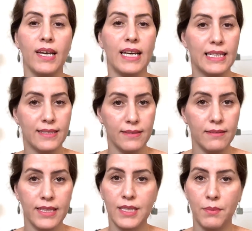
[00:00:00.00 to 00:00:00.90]
a
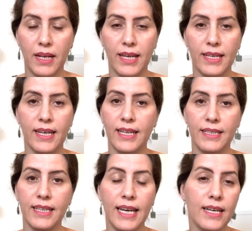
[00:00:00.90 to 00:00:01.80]
serious player in
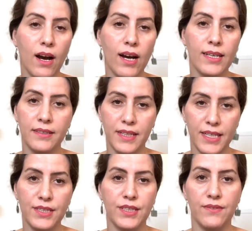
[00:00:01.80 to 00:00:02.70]
the AI
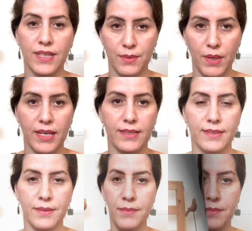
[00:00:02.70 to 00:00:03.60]
creative space.